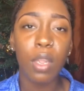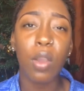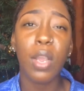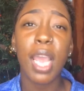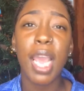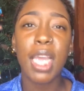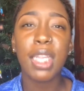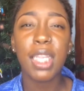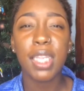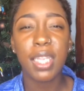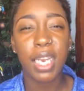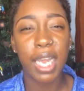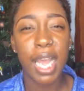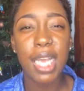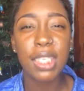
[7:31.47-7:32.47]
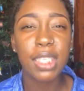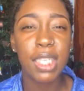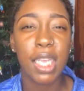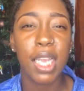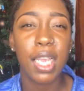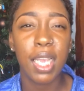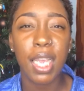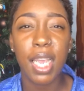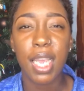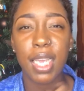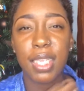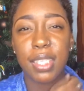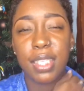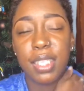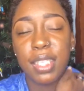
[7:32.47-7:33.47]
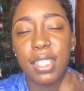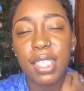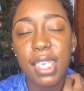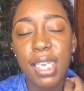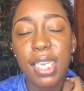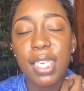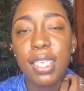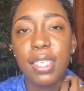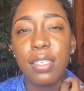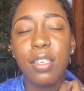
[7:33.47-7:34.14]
Okay, and then the last thing is the